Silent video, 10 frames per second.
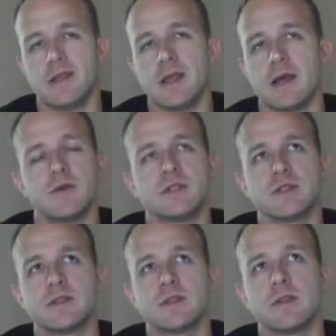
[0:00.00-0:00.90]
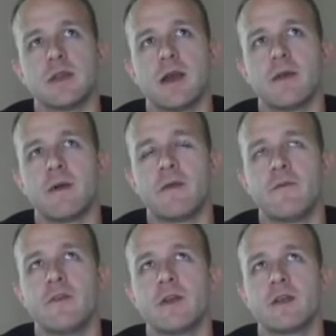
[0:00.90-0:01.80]
and yeah, it was just,
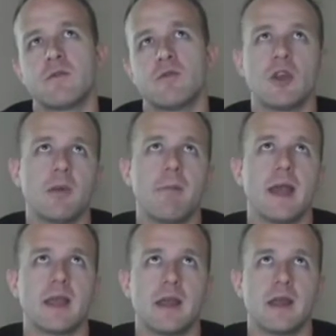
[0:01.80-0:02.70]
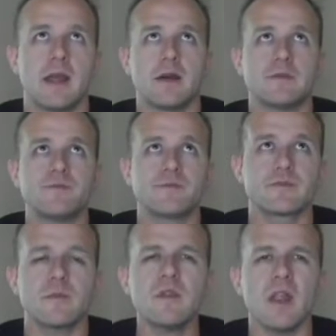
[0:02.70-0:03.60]
yeah, I feel like looking back at it
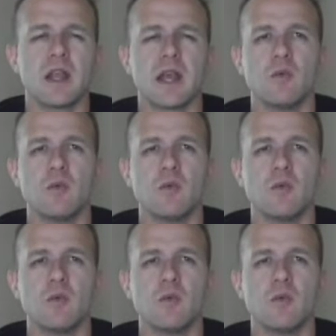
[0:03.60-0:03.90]
now,